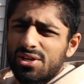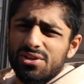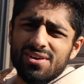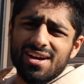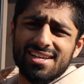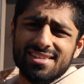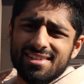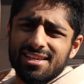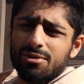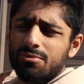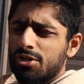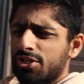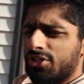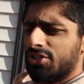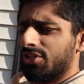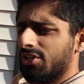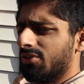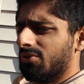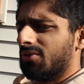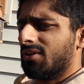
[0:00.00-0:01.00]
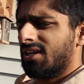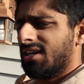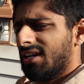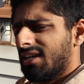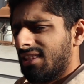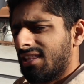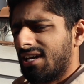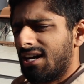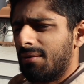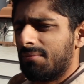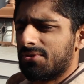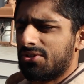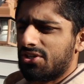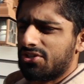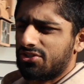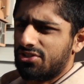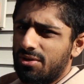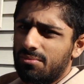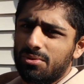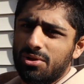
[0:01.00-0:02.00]
you guys think we should do in the comment
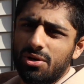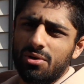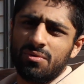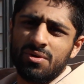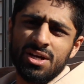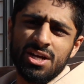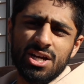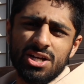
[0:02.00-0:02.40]
section down below.